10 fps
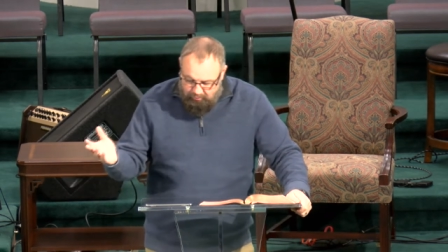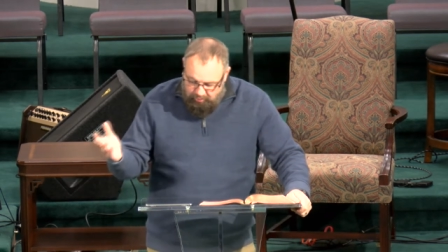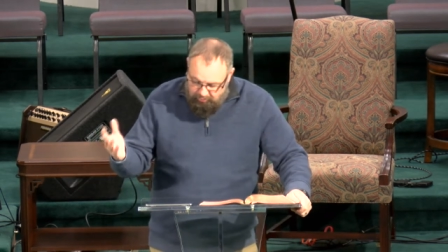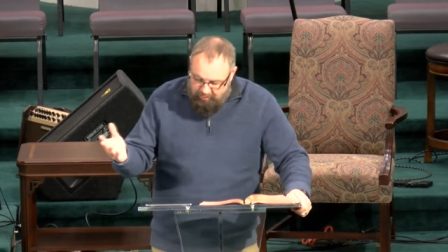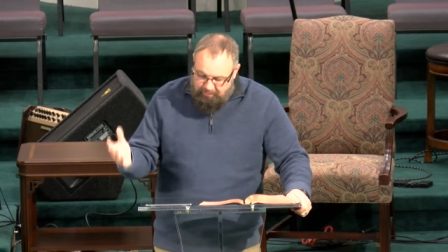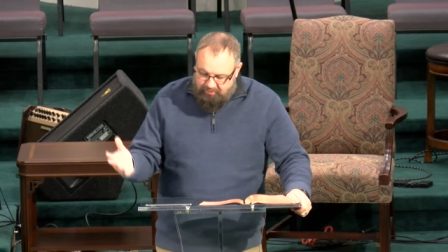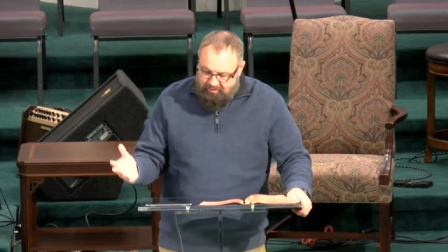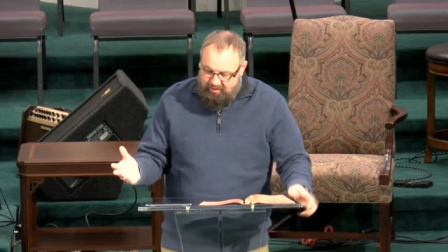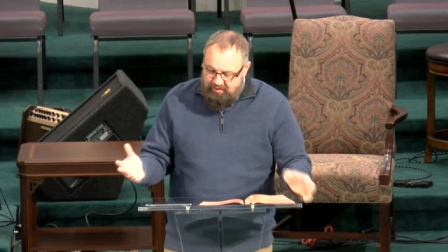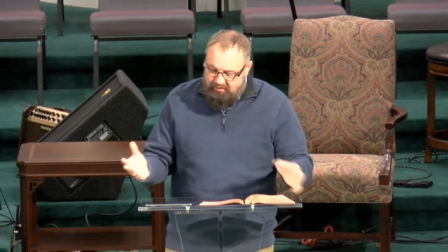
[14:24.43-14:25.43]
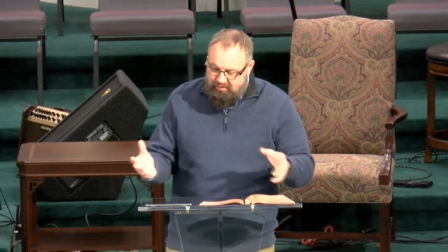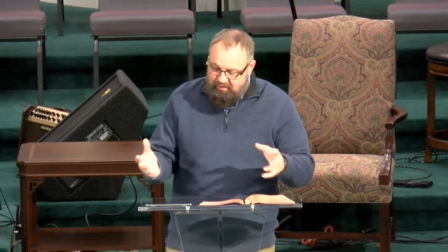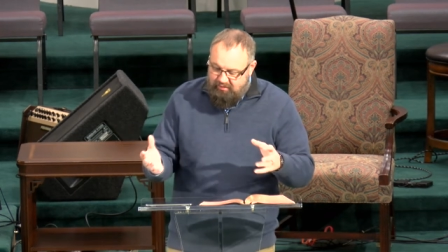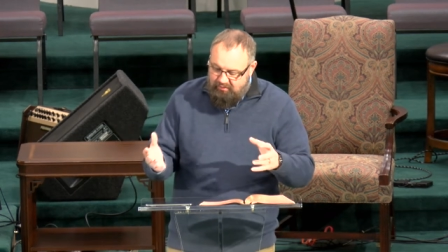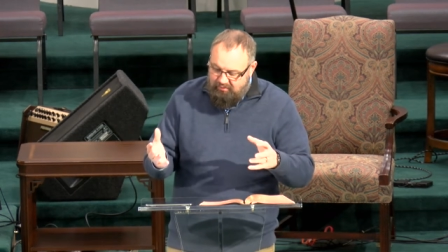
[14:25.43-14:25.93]
who represented
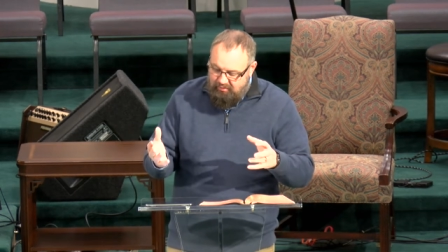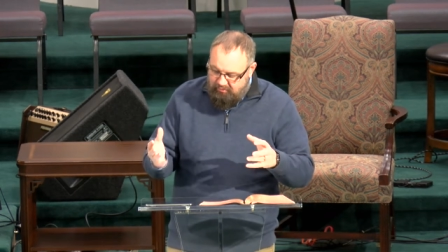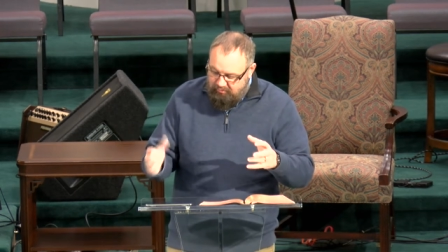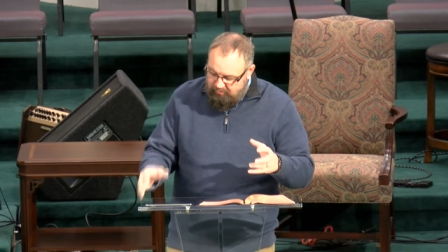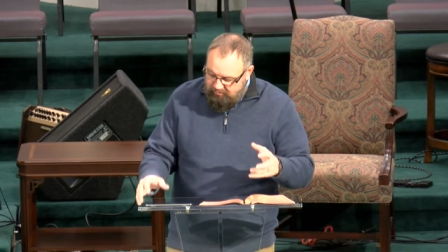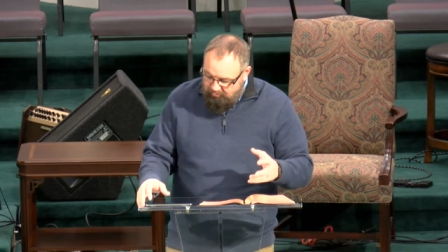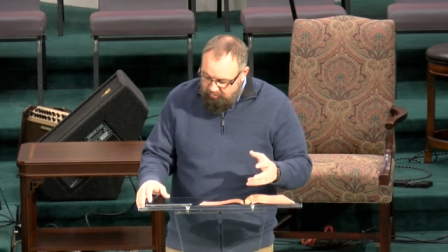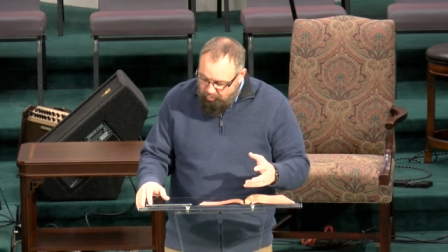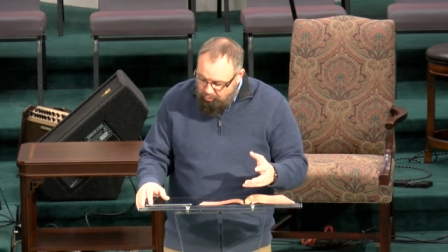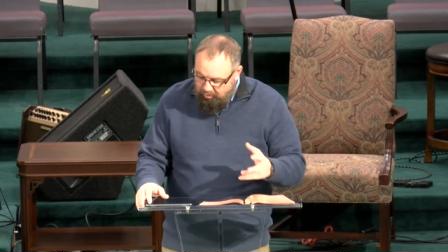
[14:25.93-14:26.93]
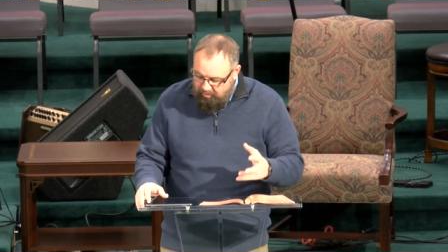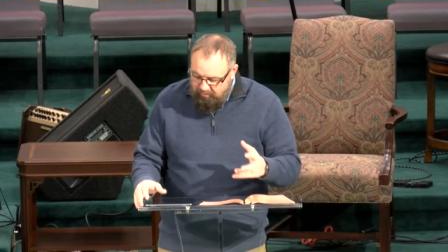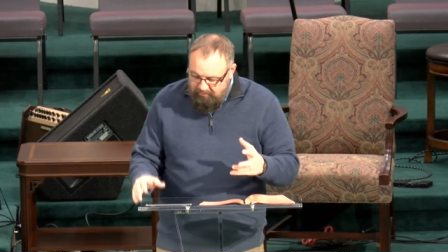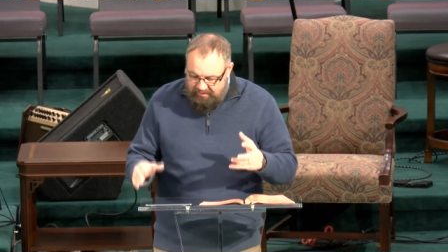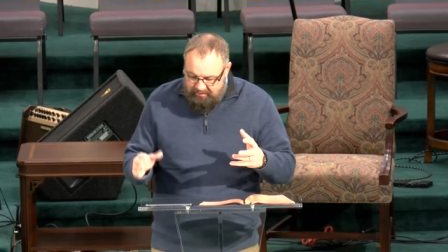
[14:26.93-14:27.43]
the, the, the ruler,
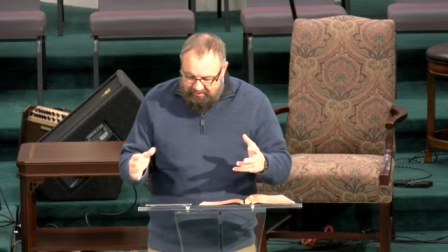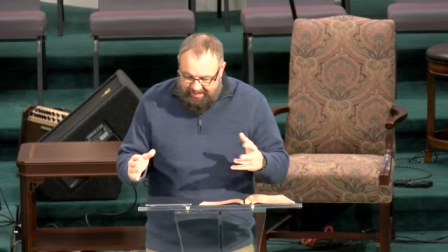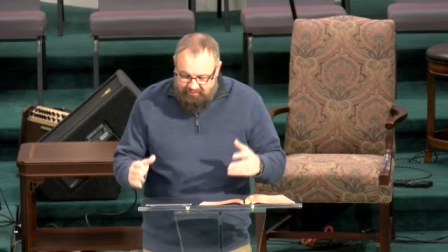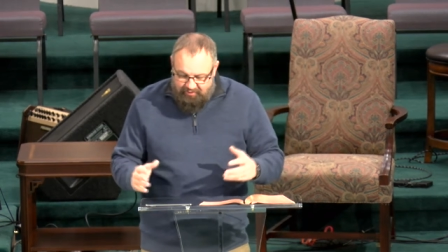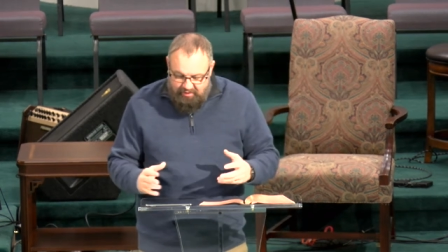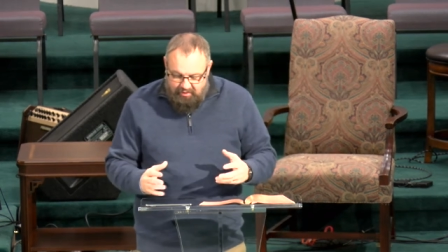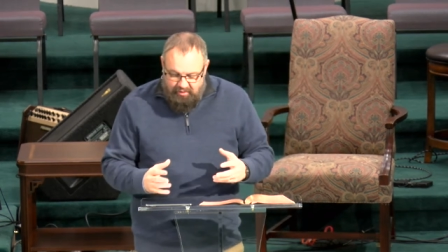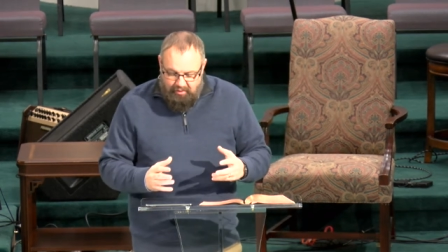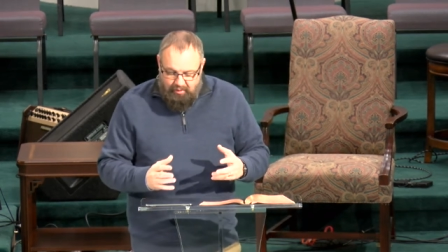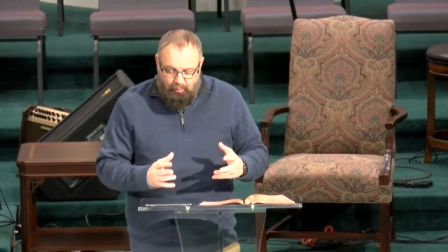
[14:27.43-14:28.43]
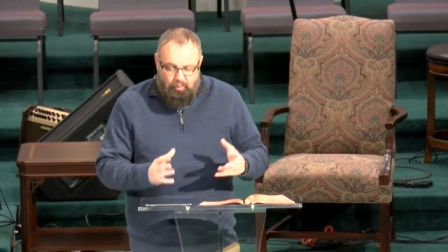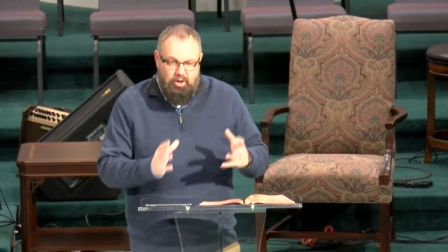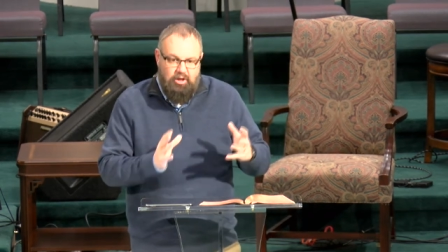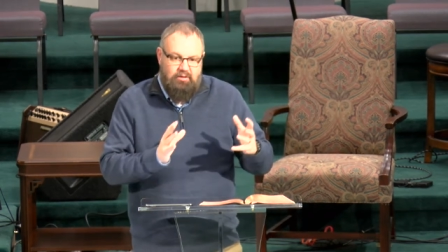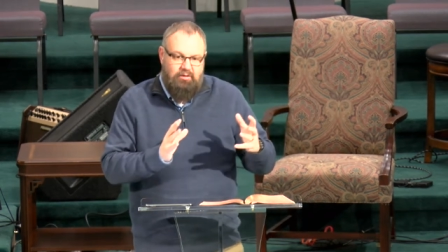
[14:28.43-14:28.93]
David,
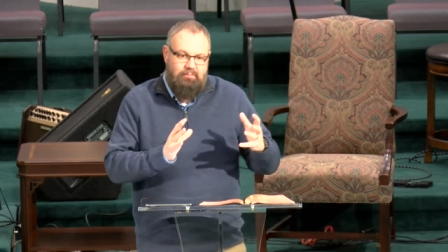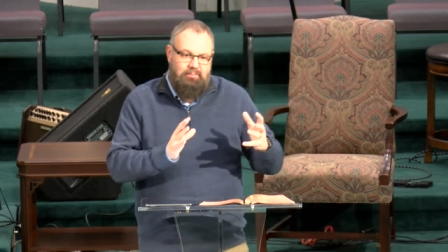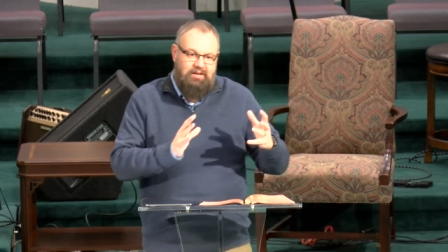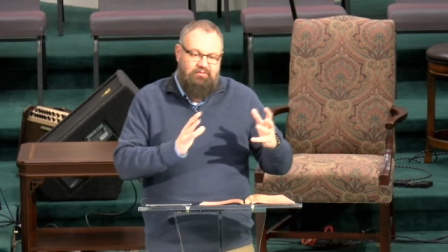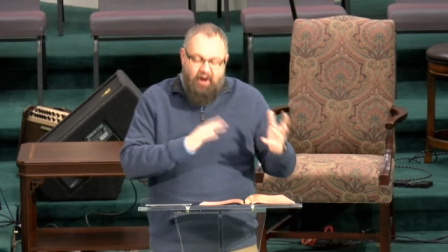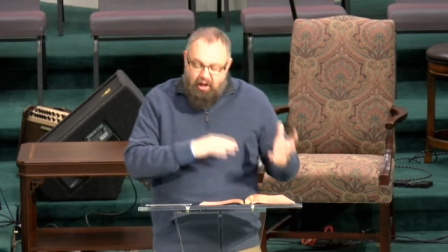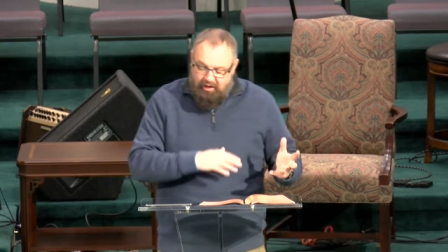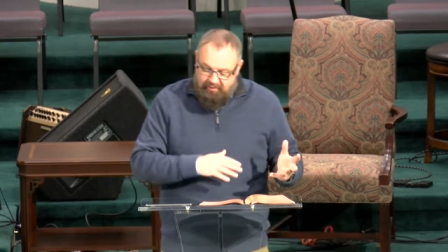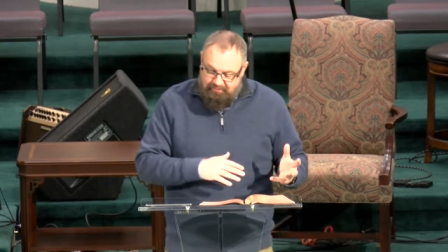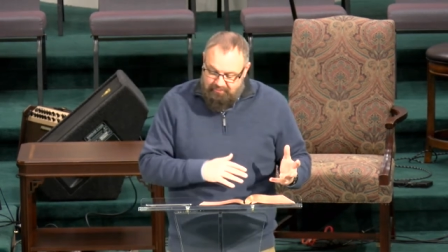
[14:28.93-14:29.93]
would be fallen.